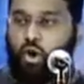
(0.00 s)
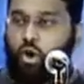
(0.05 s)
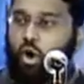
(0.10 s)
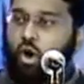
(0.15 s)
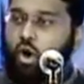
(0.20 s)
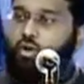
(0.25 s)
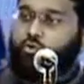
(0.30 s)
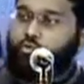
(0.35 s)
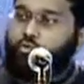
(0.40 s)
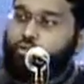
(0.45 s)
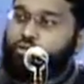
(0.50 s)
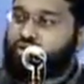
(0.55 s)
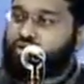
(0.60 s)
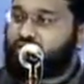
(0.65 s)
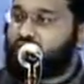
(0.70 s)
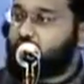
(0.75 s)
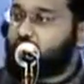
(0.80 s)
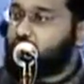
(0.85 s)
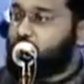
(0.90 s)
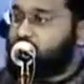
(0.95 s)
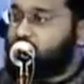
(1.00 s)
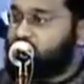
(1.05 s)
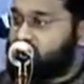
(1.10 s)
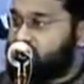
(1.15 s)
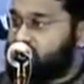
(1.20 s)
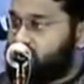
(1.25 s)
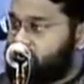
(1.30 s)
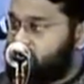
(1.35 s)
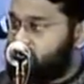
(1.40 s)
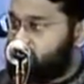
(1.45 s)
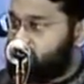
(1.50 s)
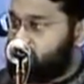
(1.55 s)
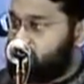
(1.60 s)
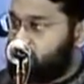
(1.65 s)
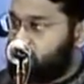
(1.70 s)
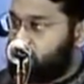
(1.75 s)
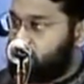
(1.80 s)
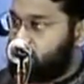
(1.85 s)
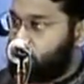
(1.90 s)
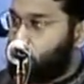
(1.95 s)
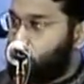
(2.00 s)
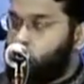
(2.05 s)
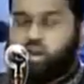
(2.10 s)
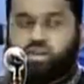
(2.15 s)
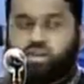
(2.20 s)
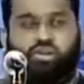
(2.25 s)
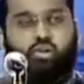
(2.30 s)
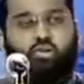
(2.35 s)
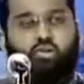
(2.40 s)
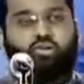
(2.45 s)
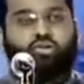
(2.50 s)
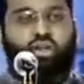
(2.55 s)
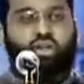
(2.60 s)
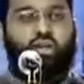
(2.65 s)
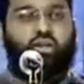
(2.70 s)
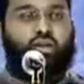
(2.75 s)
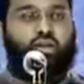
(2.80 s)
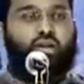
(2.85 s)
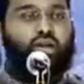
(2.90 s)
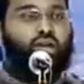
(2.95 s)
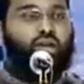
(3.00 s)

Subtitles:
on a routine basis? What do you think